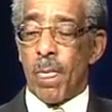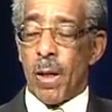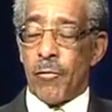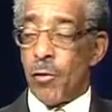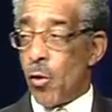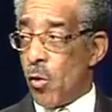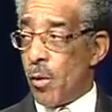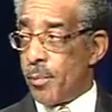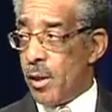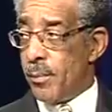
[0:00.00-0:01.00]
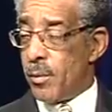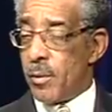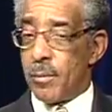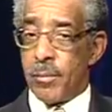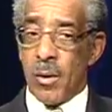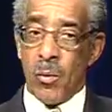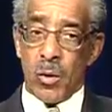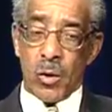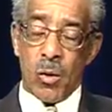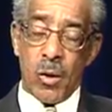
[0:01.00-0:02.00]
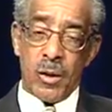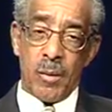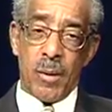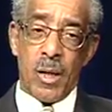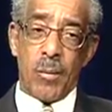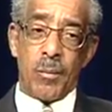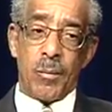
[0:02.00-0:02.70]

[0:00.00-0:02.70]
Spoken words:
for all people, but we're talking about